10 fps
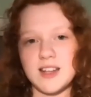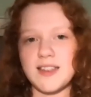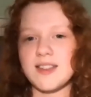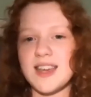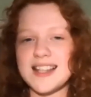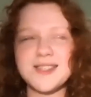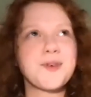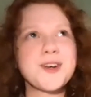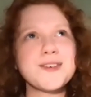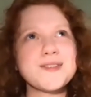And it's
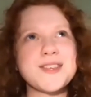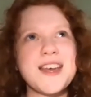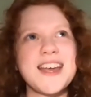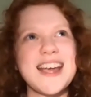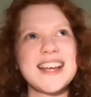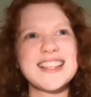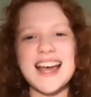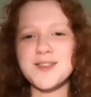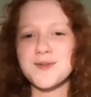one of those, it has a